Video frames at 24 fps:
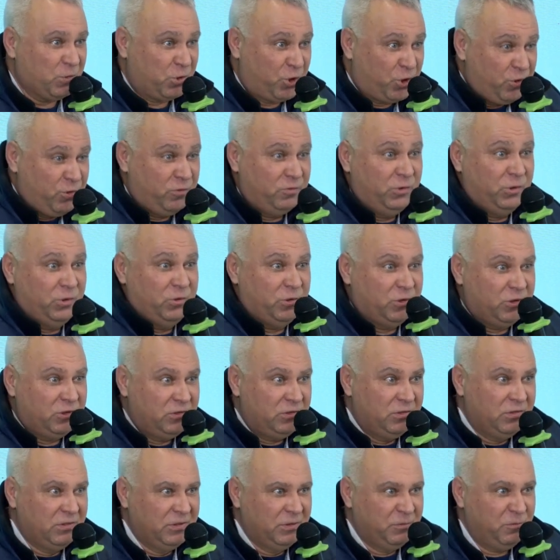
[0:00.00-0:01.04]
he just
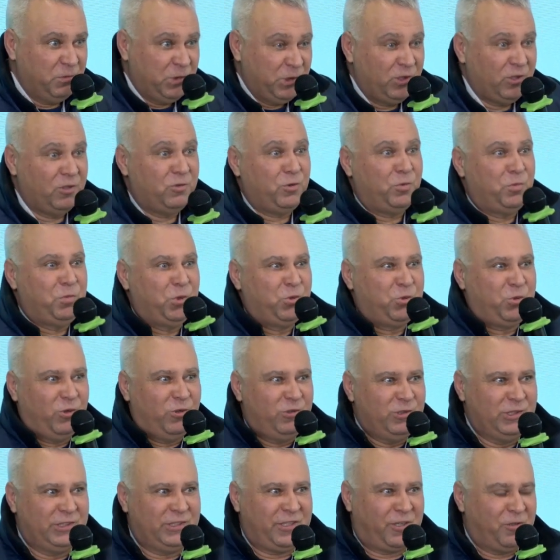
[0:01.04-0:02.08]
tried
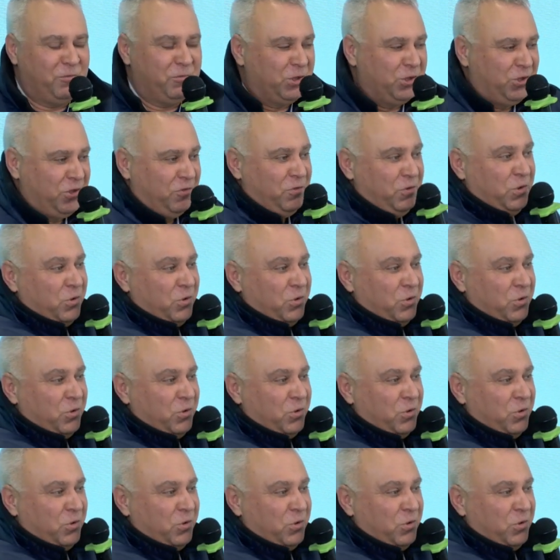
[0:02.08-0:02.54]
to